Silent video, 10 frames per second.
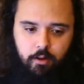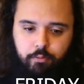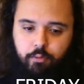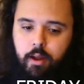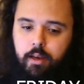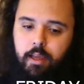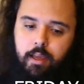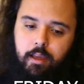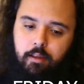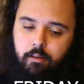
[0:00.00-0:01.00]

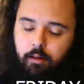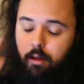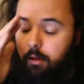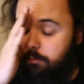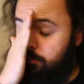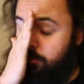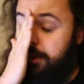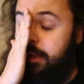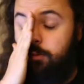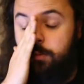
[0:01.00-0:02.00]
Friday
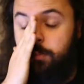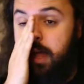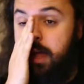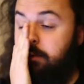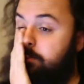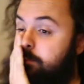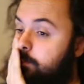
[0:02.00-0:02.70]
was bad.